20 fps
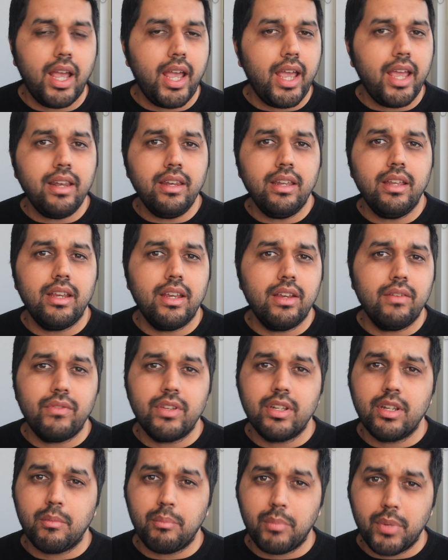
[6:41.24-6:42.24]
And if
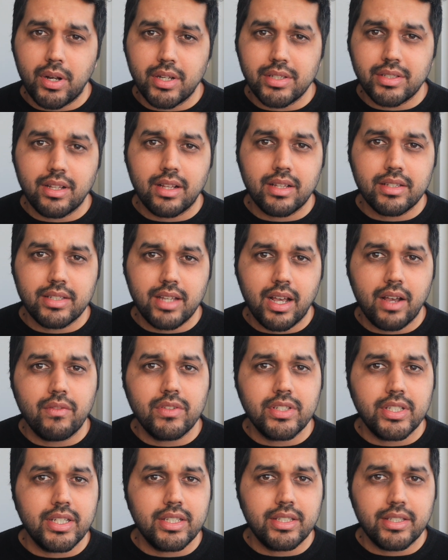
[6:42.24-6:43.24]
in a personal
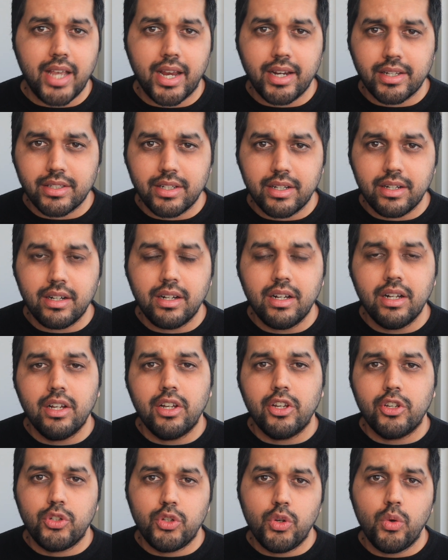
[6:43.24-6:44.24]
services sector,
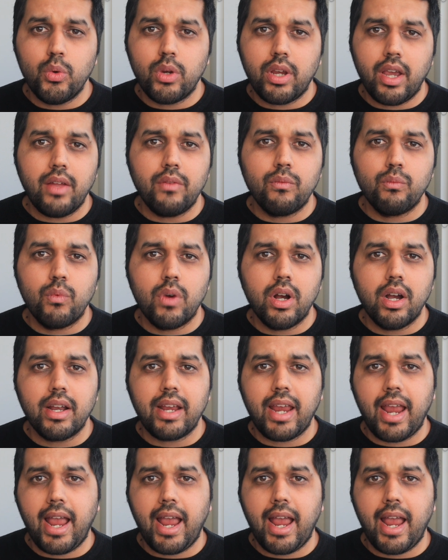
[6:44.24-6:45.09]
you can work